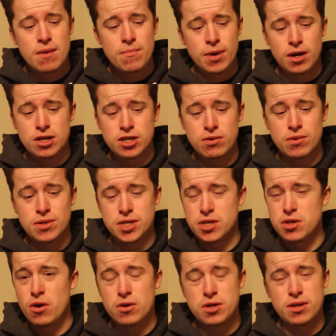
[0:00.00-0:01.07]
because it was
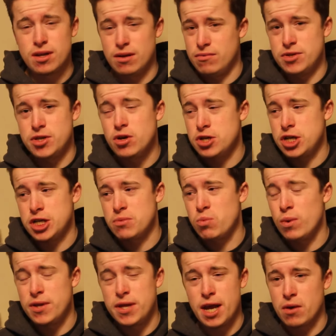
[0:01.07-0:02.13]
not just
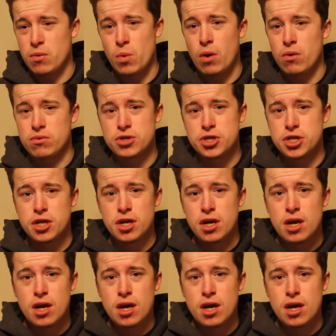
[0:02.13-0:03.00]
Nick Walsh